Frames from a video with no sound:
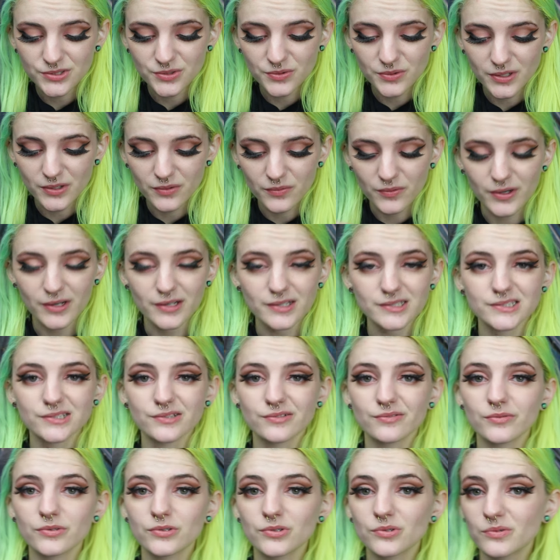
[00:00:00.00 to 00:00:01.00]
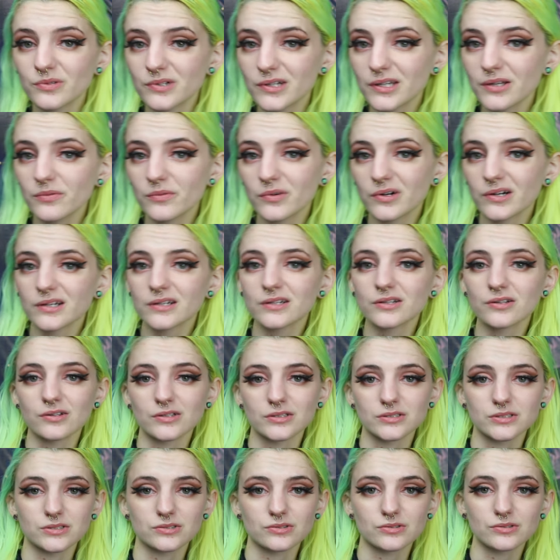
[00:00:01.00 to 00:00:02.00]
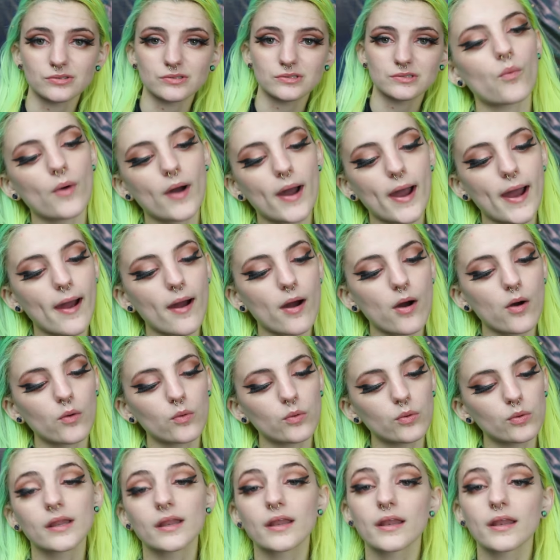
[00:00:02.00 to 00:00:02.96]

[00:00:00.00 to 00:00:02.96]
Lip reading: 21, so 21 crystals. Wow.